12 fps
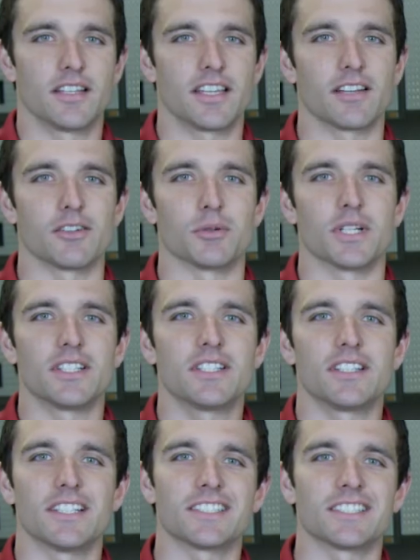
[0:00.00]
Hey everyone,
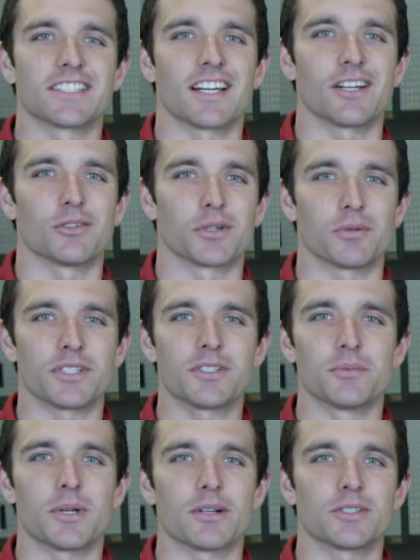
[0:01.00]
this is Kyle with
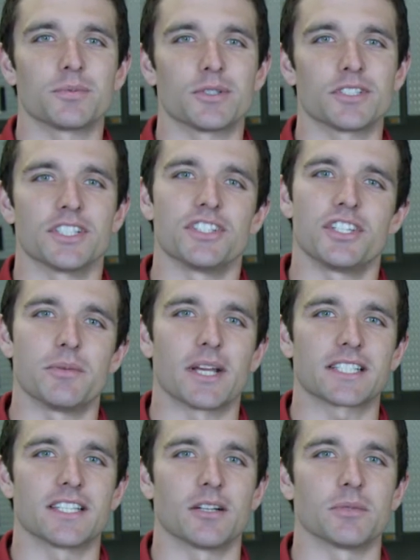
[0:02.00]
Western Power Sports and
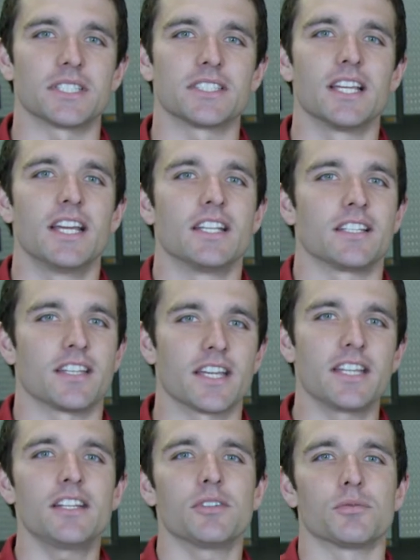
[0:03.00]
Gmax helmets.
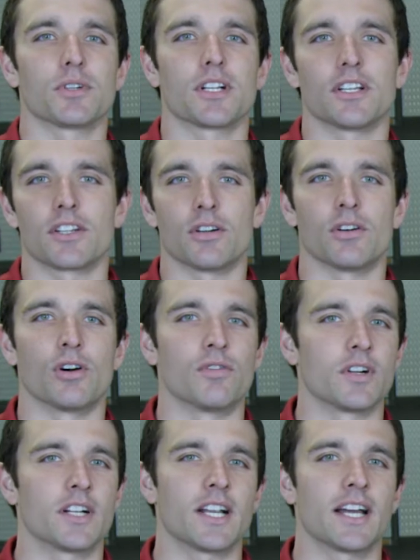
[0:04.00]
Today we're going to go
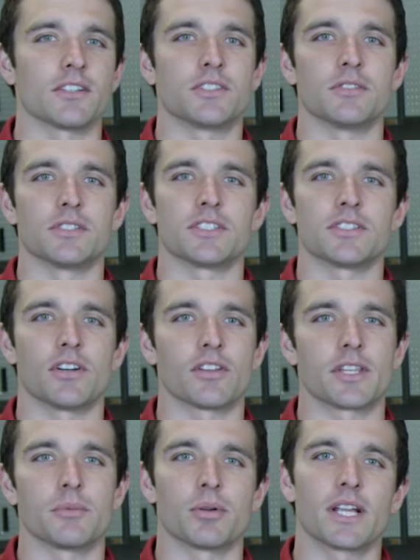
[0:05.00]
over how to
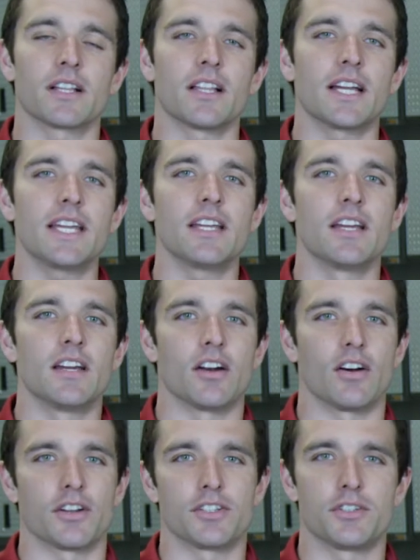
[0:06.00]
install the brake light
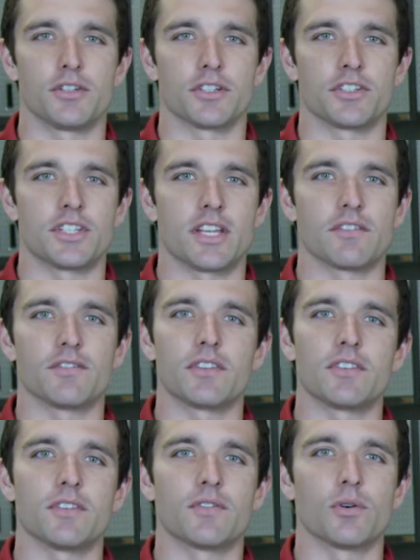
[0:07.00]
onto your
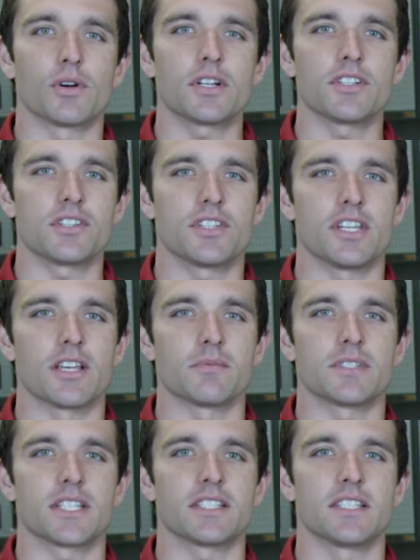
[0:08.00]
GM54,
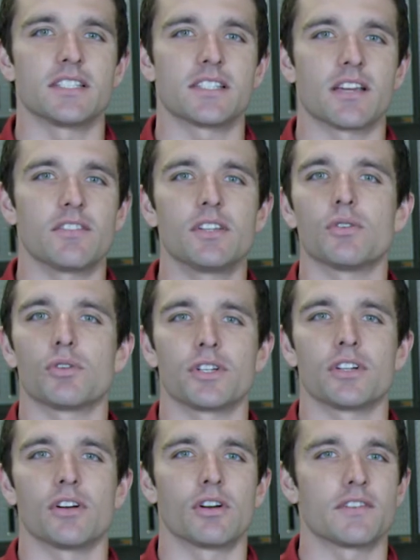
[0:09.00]
GM67, or
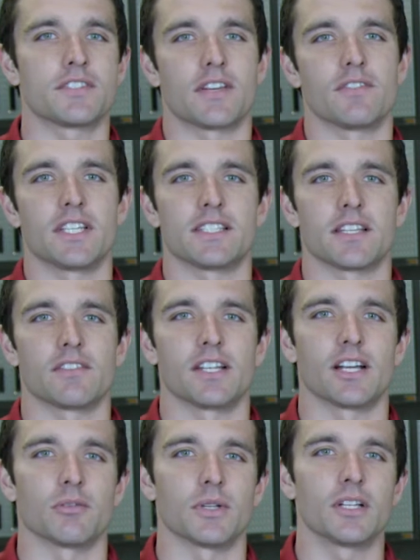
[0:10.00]
your
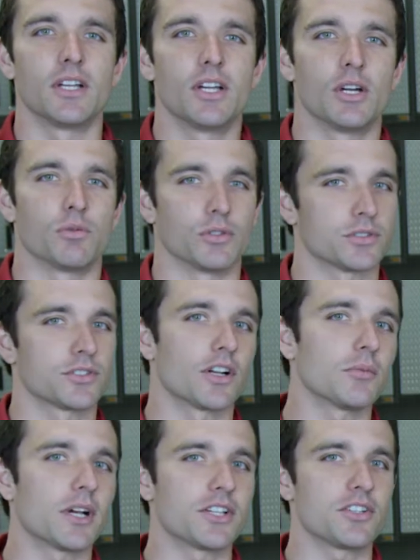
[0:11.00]
OF77 helmet. We'll
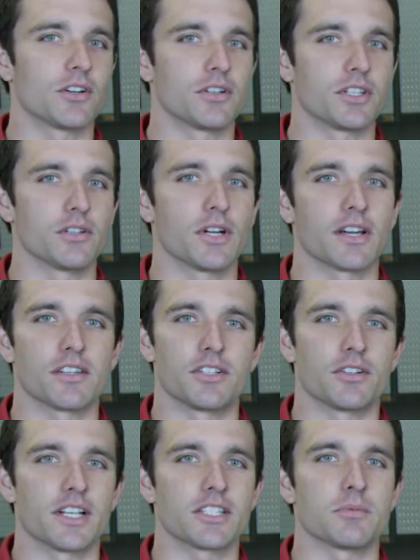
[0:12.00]
start by showing you how
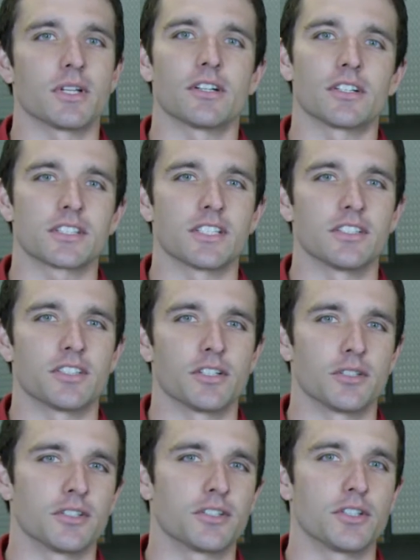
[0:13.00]
the transmitter hooks
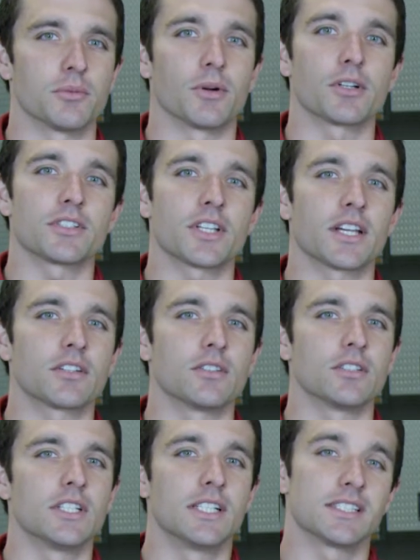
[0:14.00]
into your
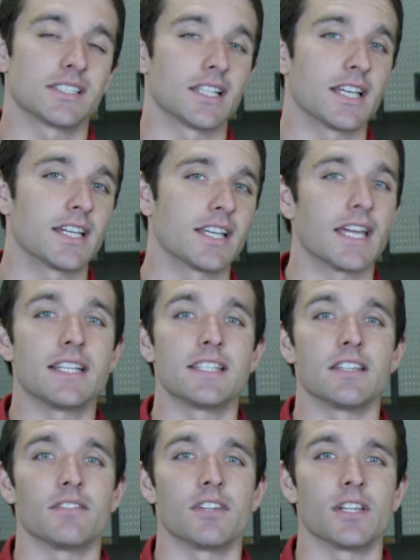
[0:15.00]
motorcycle, sled,
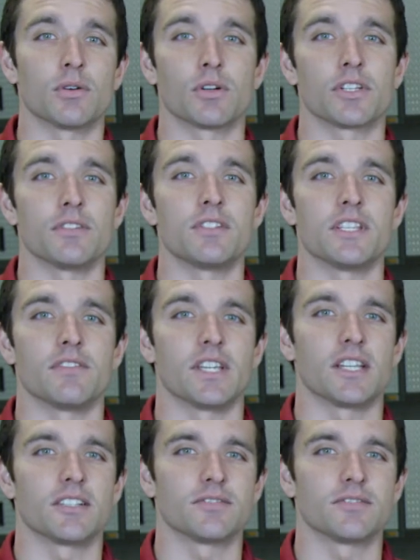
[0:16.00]
ATV, or UTV.